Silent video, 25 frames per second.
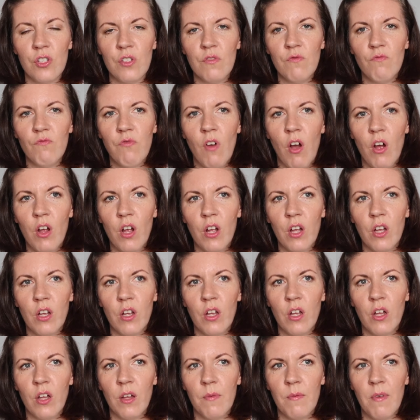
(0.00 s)
doesn't rock
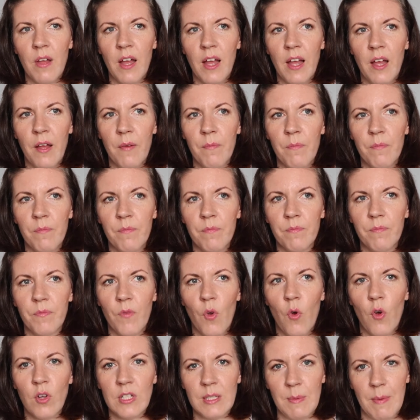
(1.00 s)

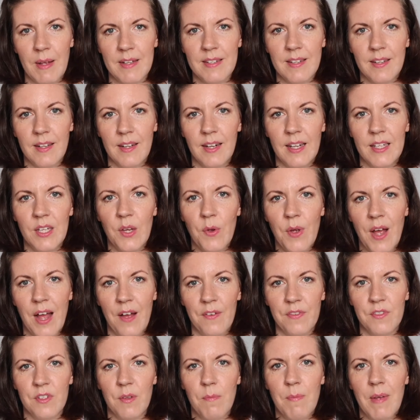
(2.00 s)
automatically, you
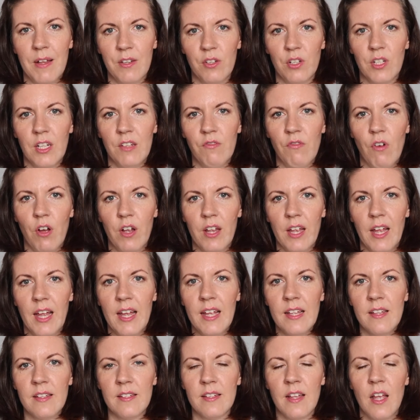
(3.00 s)
have to manually rock
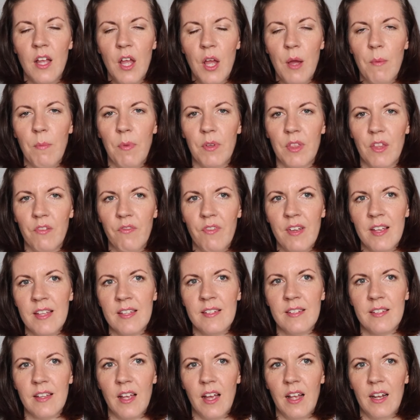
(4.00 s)
it, but there
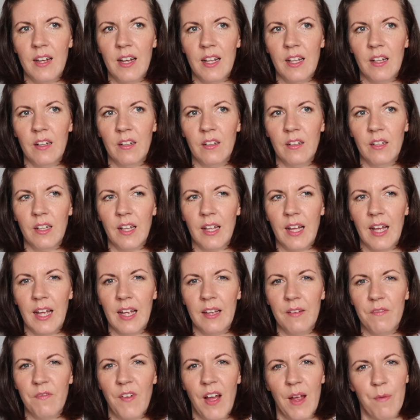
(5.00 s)
is a little
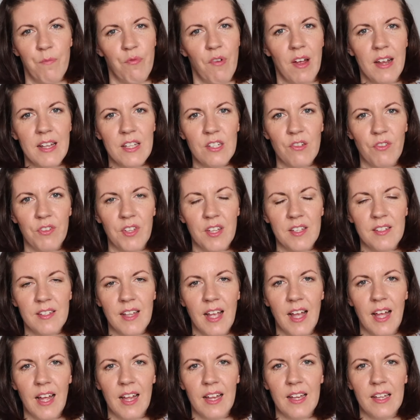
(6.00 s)
vibrator on the
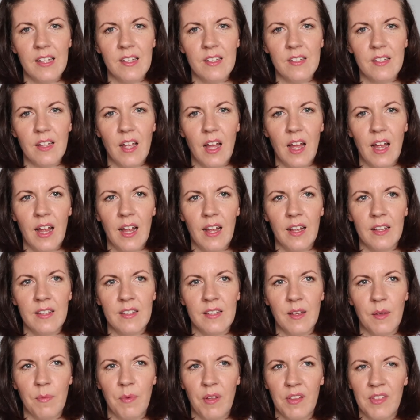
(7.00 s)
side,
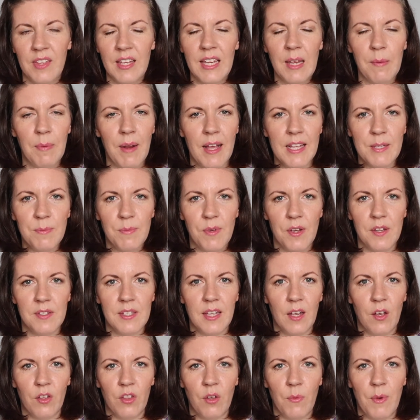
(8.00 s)
and I think it plays
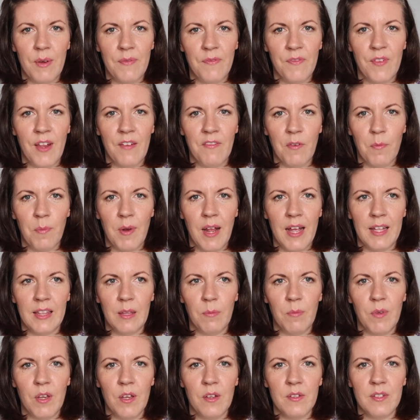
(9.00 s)
music, although we've never played
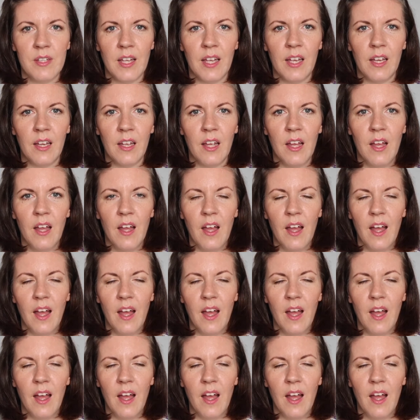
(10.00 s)
the music,